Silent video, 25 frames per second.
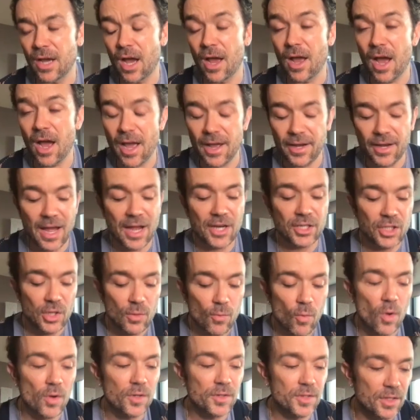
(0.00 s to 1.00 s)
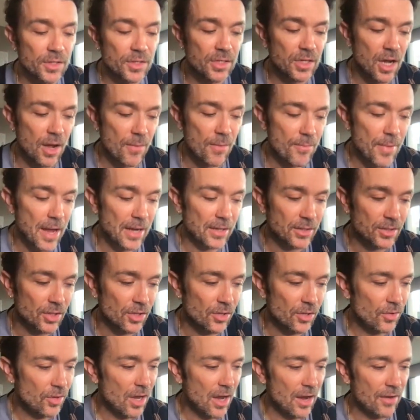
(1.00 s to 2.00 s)
I'd actually wanted to come back to
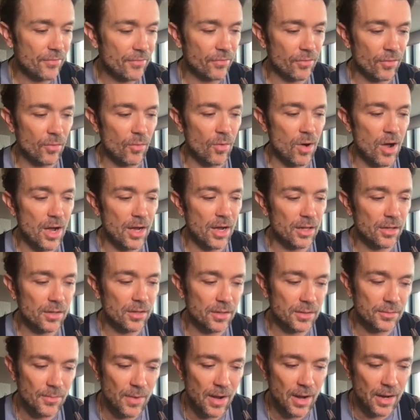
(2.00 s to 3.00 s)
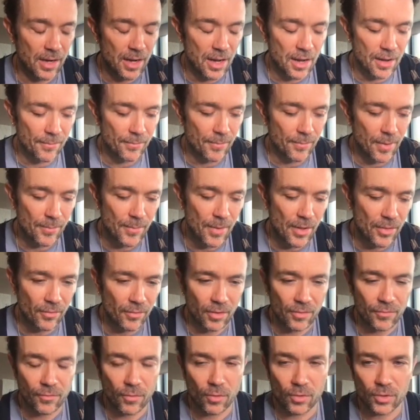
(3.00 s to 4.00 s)
the UK for a while because my mother
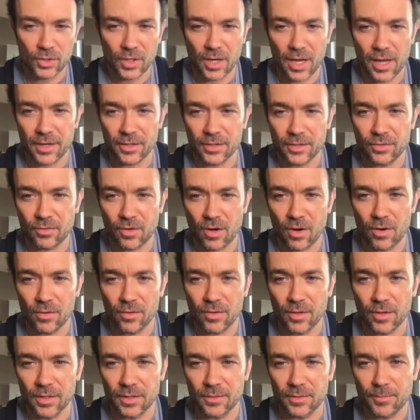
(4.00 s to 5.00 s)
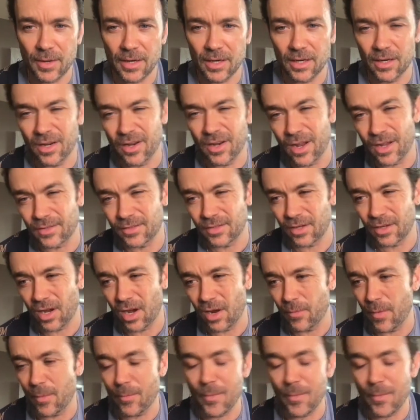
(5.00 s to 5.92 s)
unfortunately had a stroke and has been in a nursing home,